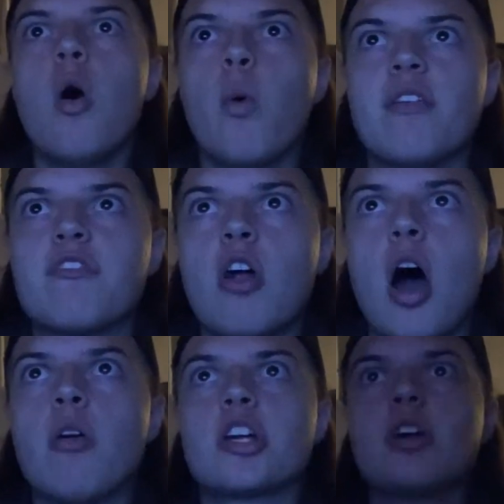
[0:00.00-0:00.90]
Went for a
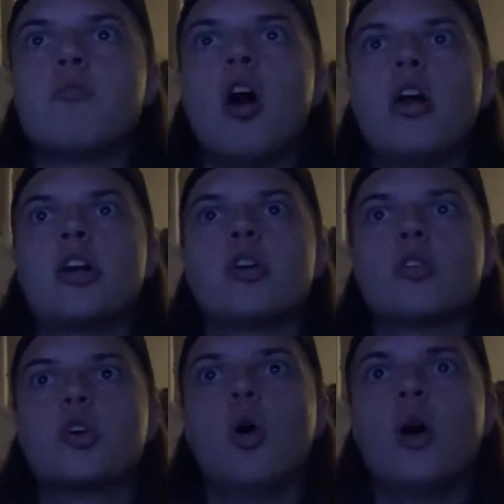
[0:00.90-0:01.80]
Hurricane Rana,
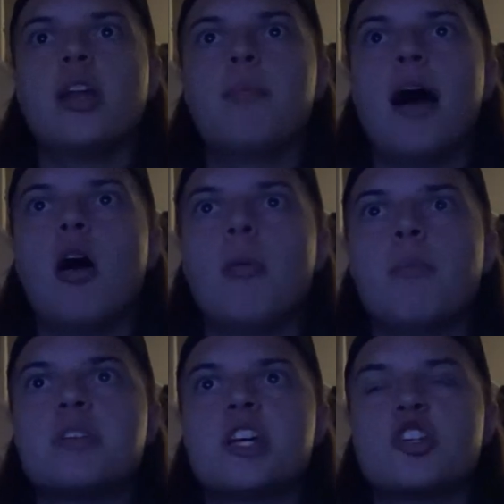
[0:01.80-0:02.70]
got caught in a
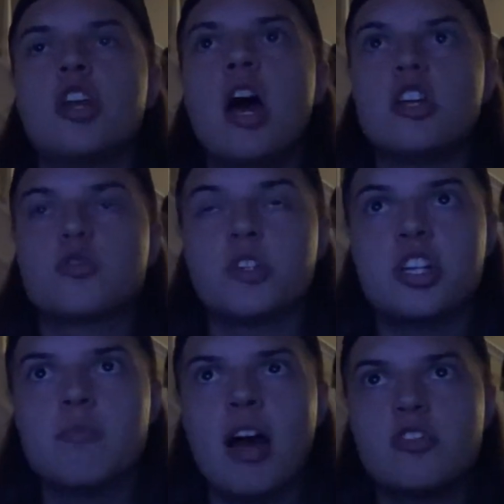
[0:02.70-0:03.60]
powerbomb position,
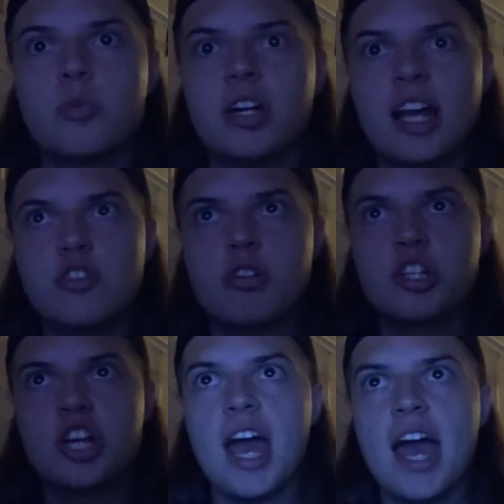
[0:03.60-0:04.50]
switching him around to an electric
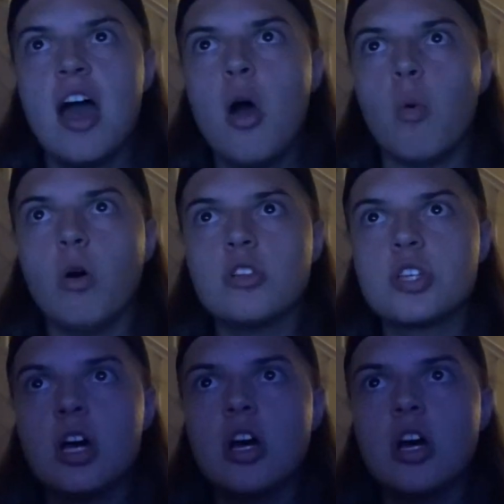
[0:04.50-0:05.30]
chair. What's